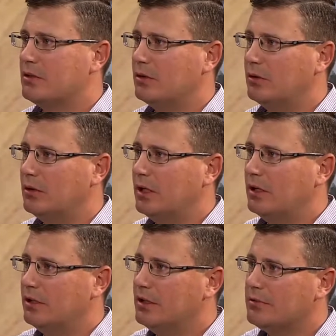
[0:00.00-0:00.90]
to
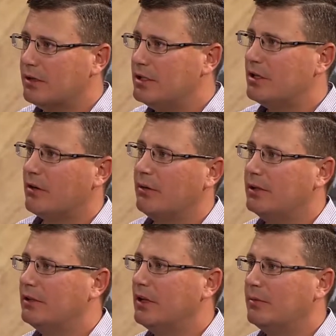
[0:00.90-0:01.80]
this region are
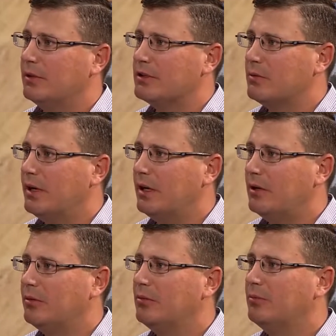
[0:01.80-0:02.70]
going to double as
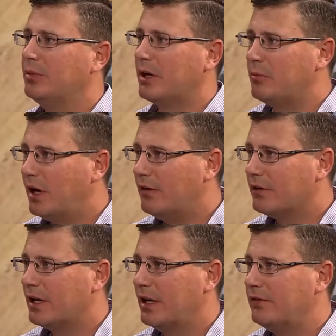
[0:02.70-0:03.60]
well. But our
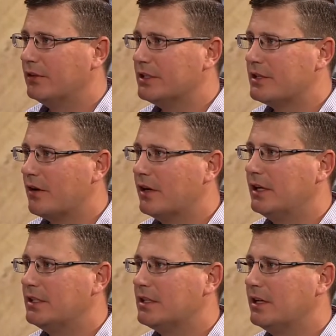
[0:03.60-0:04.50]
poverty level is
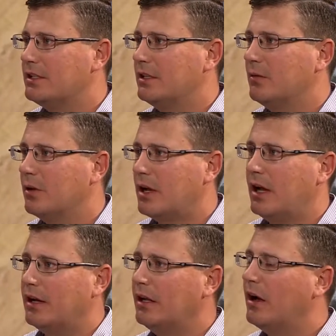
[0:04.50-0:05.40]
already such that we're
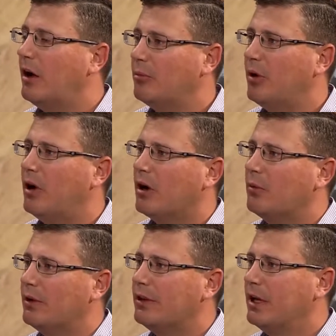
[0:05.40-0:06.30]
not on par
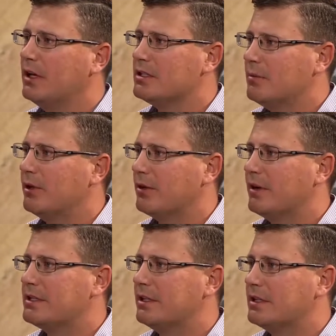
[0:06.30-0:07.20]
with some of the
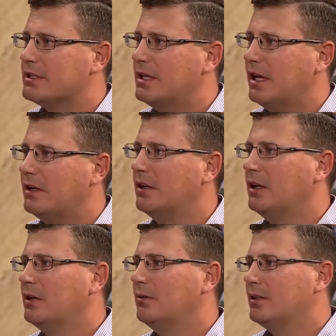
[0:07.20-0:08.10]
rest of the state,
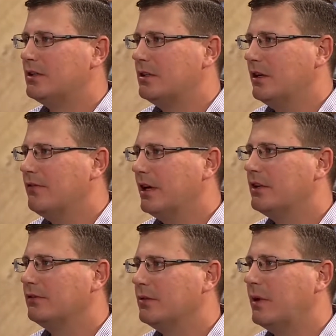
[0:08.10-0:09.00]
which
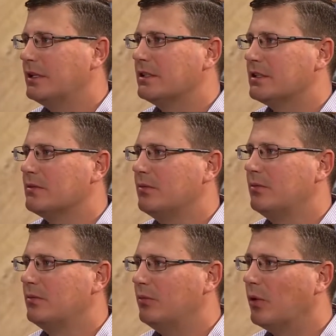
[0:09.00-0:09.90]
effectively makes us
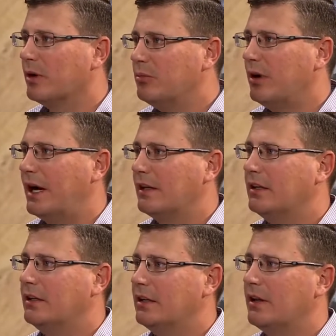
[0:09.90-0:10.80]
more
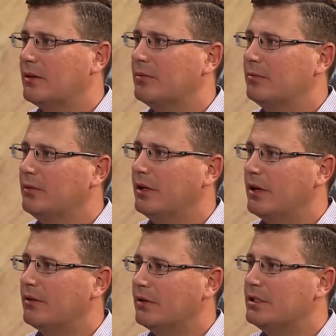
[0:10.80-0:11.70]
impacted than other than
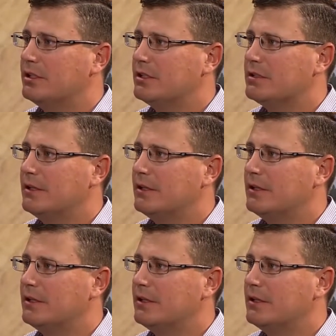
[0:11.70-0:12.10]
other regions.